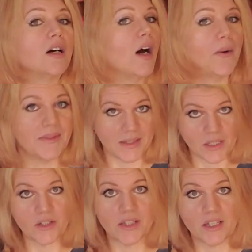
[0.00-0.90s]
I was not
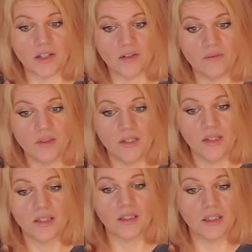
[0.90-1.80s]
good to go.
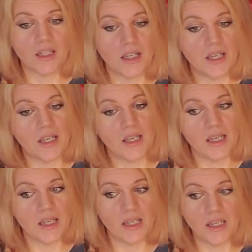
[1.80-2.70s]

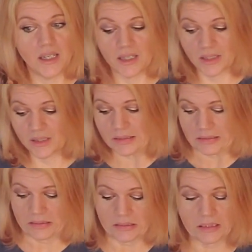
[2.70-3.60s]
Like,
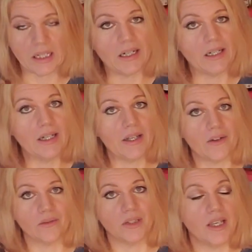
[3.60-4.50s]
I
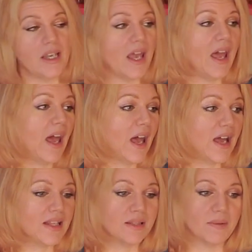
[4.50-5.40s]
don't, it
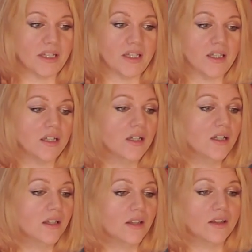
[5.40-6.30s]
had to be
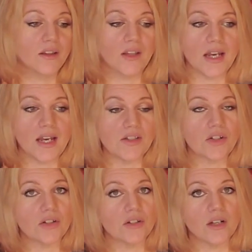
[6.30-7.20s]
that
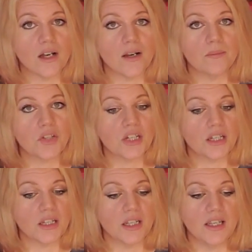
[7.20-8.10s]
um, chicken.
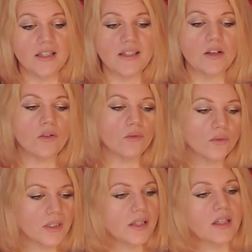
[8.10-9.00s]
It is the
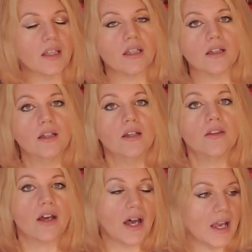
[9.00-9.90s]
only thing
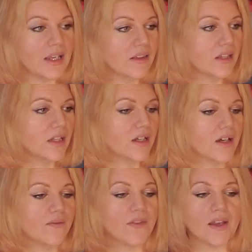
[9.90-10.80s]
that I can think
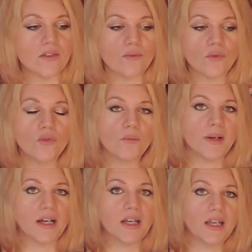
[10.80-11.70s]
of that threw
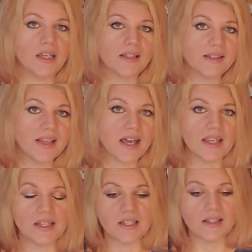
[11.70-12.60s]
my
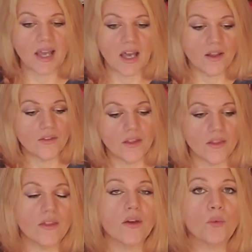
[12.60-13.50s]
snackiness out
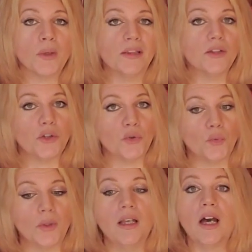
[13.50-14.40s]
the window.
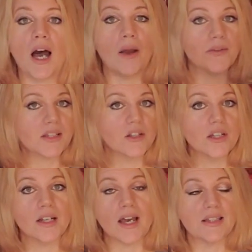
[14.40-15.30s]
I was
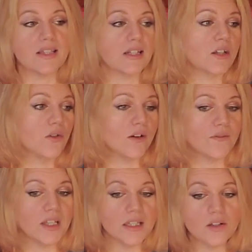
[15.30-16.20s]
good. I didn't go off
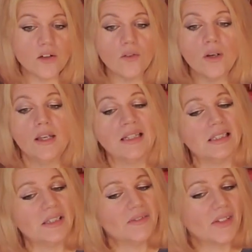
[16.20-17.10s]
keto,
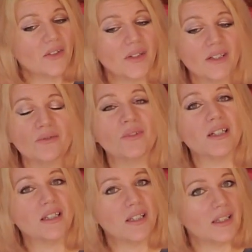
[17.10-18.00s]
even though I do
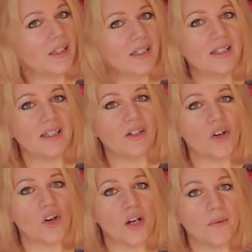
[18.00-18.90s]
not like getting net
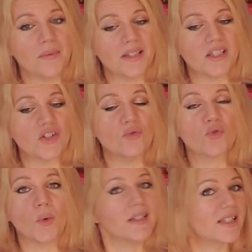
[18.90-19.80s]
carbs to
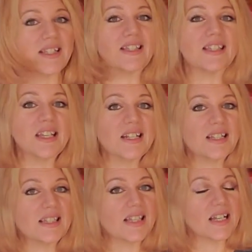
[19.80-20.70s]
twenty-six.
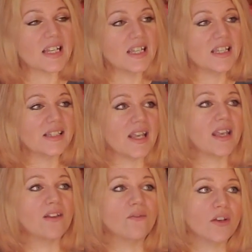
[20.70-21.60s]
That is
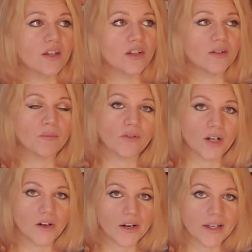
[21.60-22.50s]
a very good
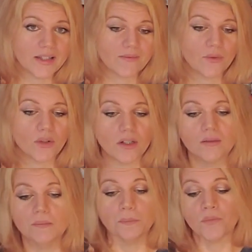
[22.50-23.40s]
progress for
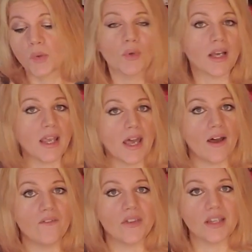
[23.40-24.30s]
when I
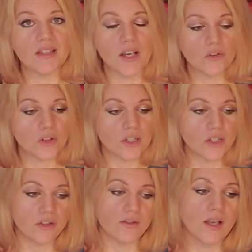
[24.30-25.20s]
have these hunger
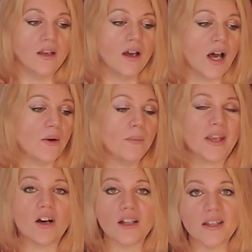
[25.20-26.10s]
issues. I will be
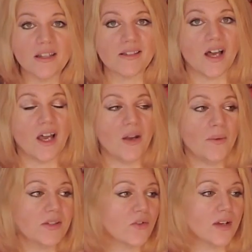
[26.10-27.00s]
honest, I
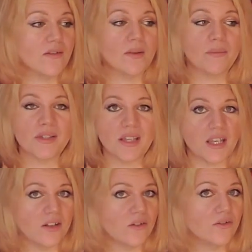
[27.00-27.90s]
was craving
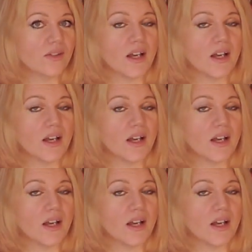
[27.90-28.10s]
potatoes.